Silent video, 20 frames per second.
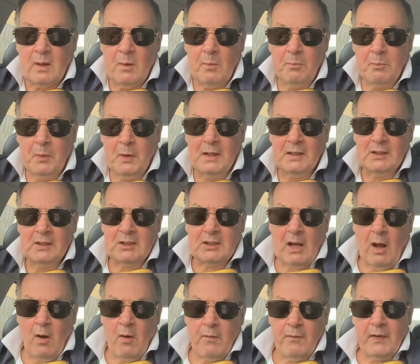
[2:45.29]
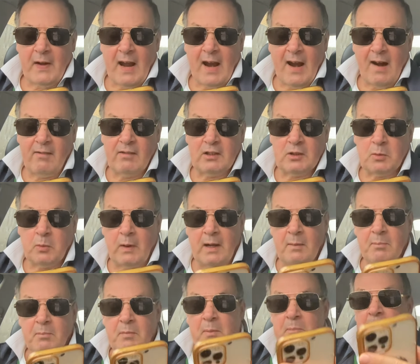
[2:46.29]
Britain's hope for Harris
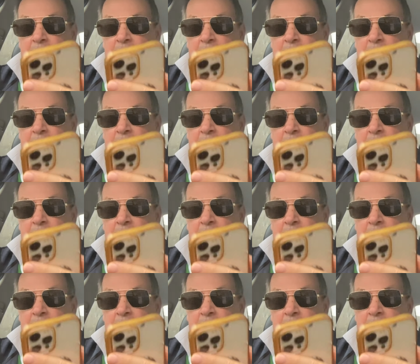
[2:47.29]
win, but